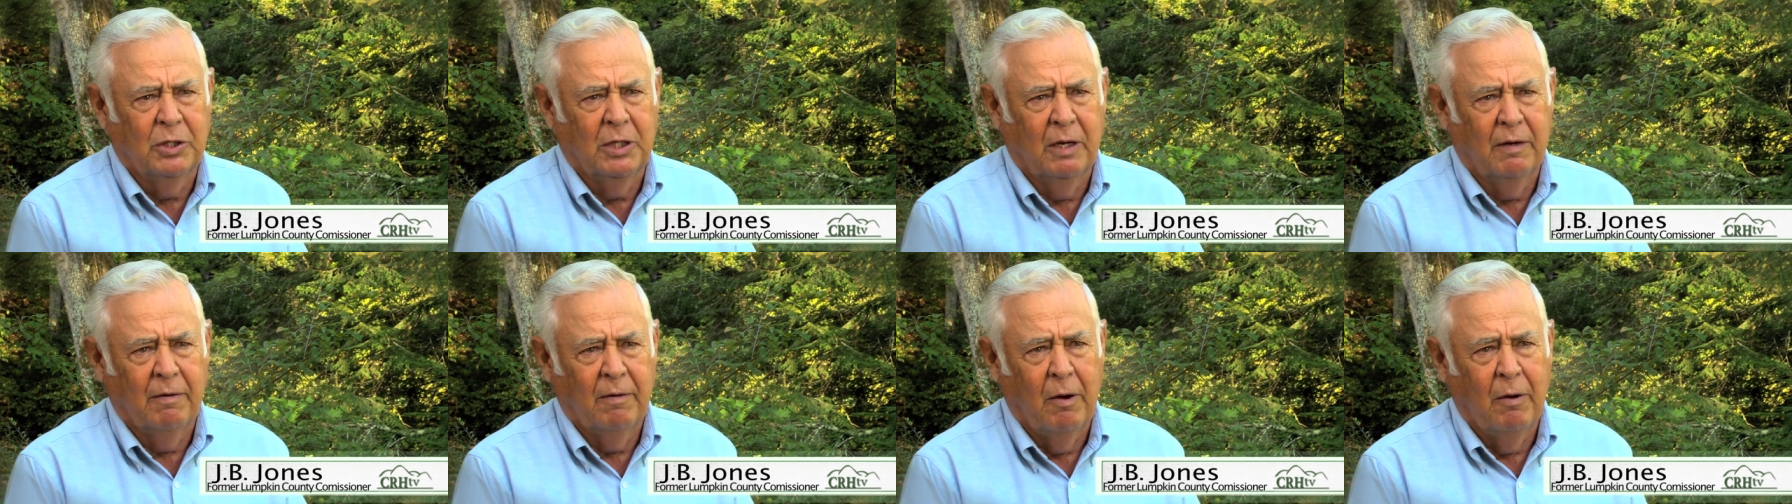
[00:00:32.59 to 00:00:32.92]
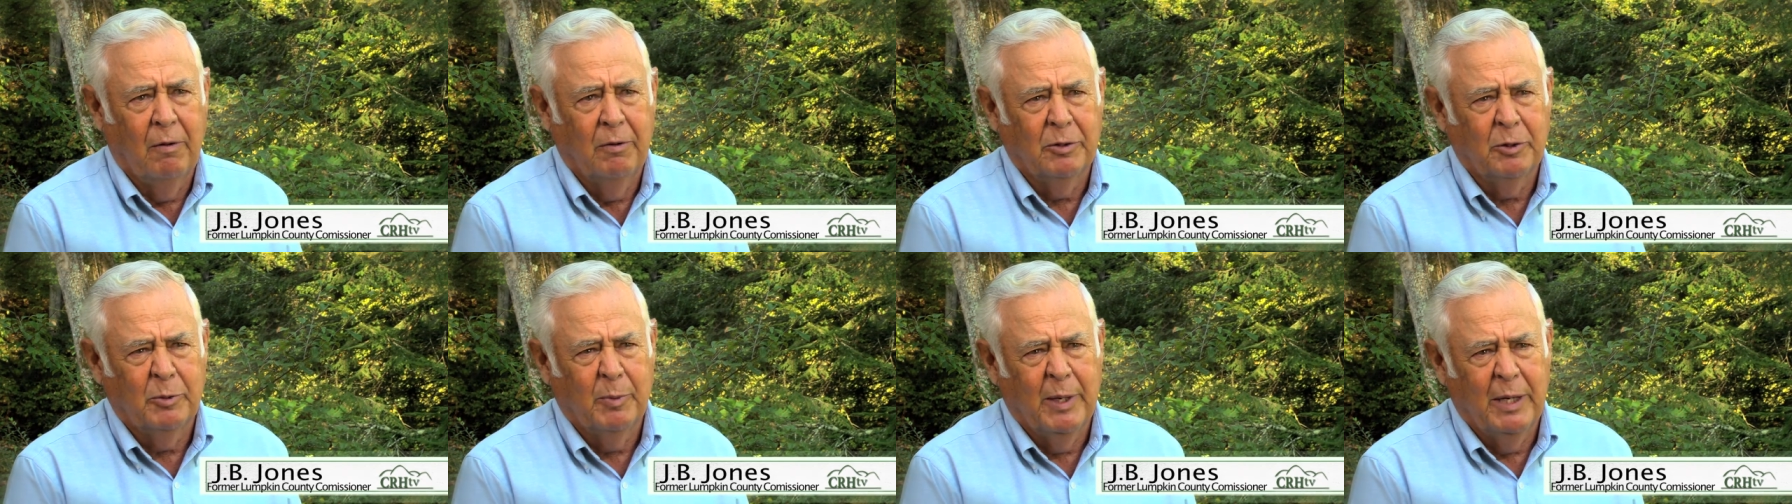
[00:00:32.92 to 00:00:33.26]
they've
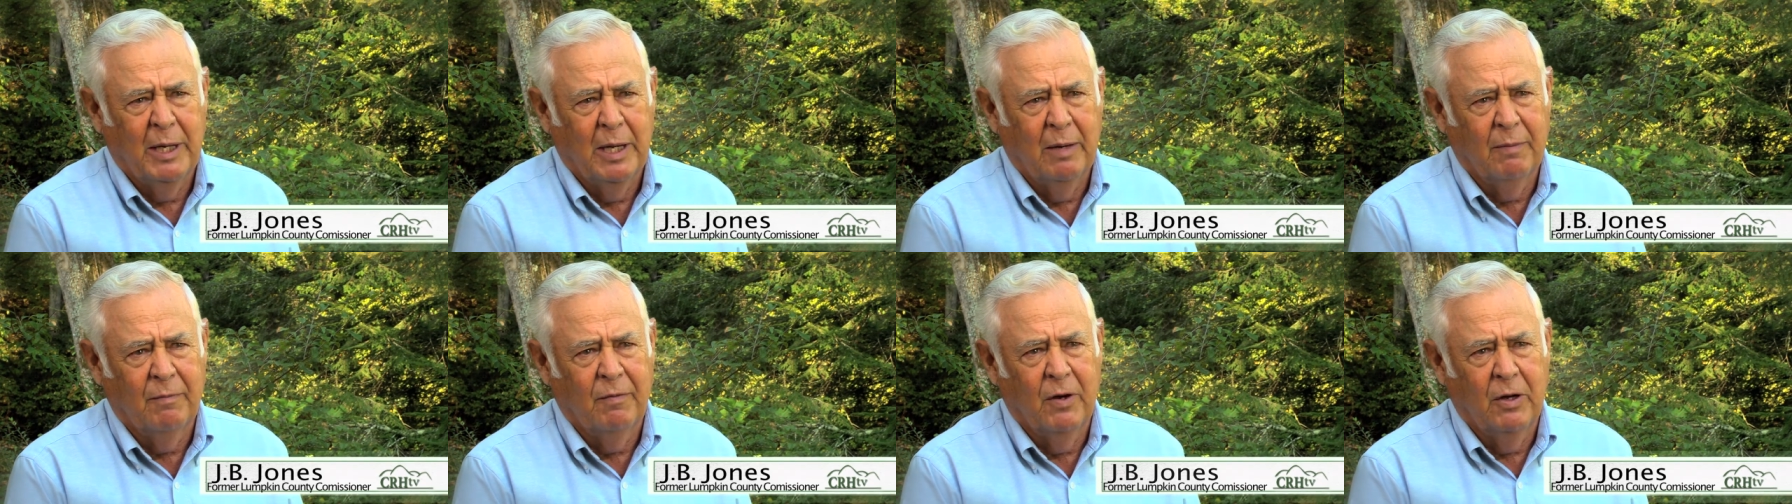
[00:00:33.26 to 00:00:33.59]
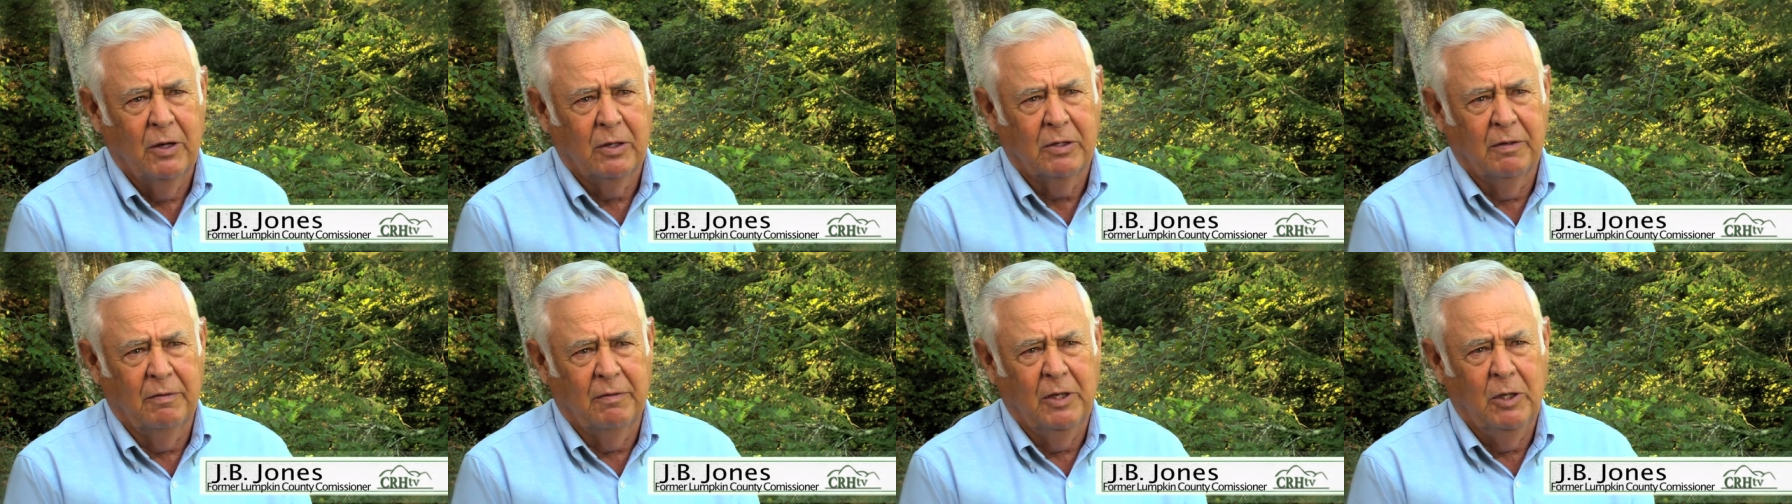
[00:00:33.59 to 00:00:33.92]
always been an
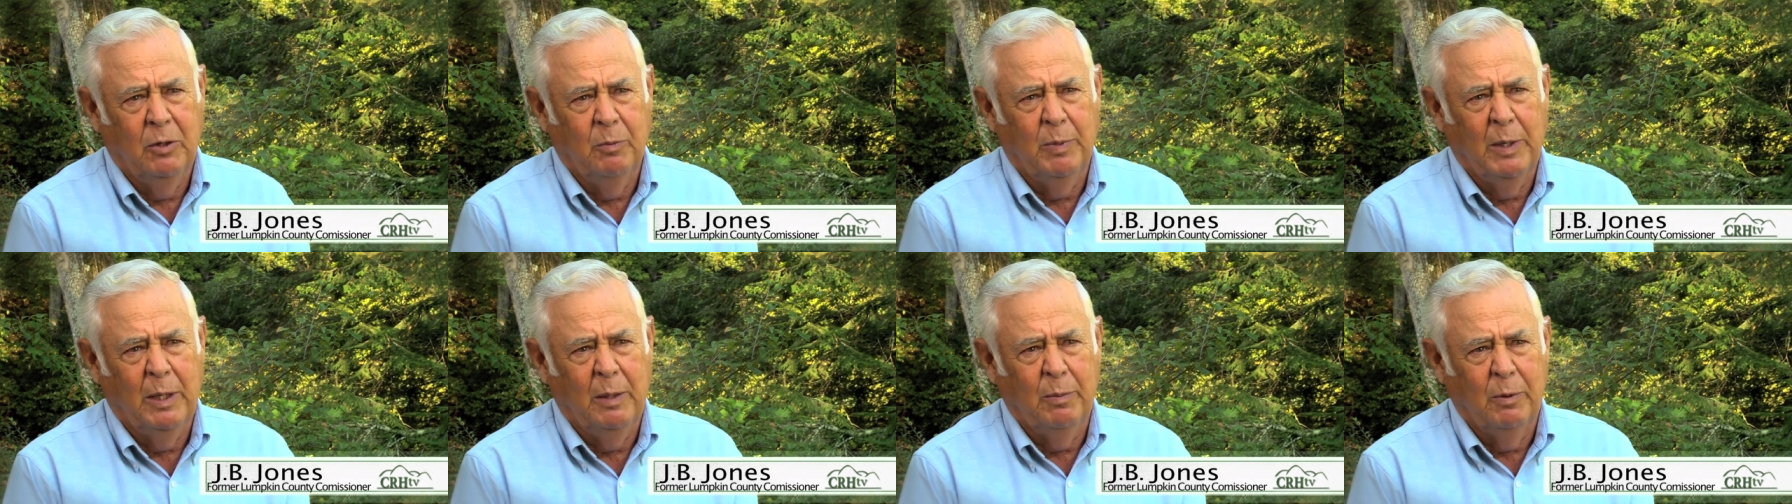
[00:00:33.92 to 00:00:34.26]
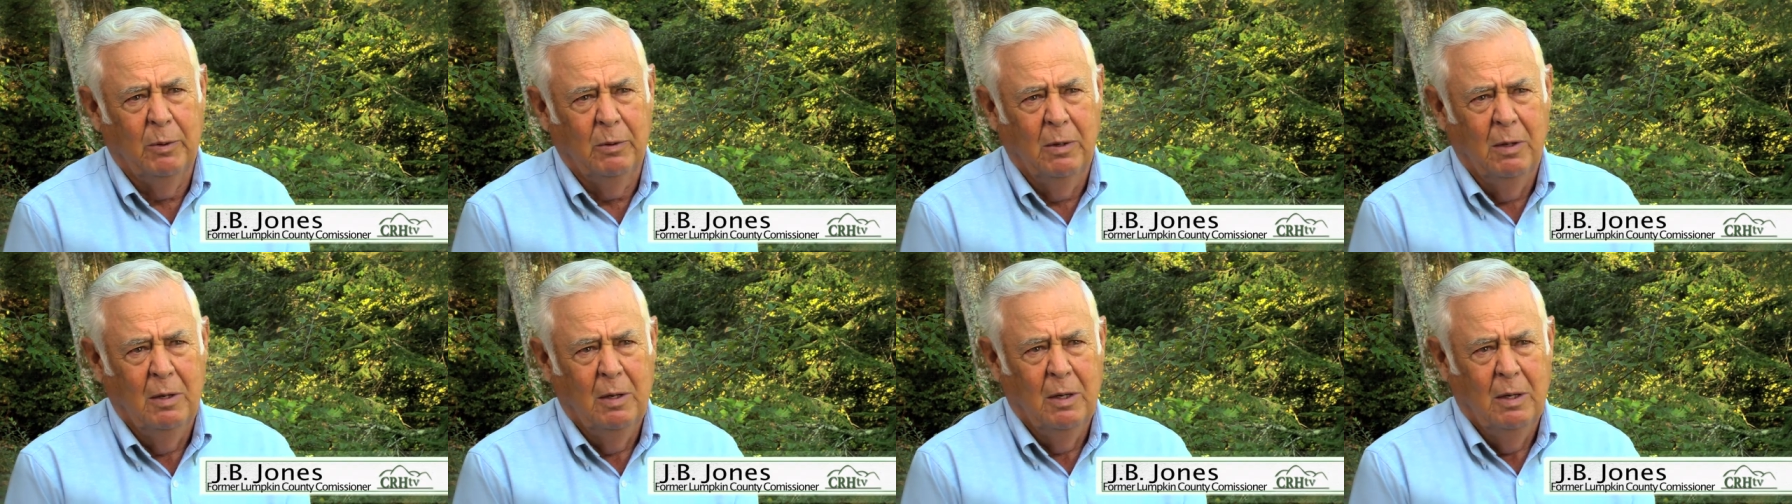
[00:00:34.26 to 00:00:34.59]
influx of new people.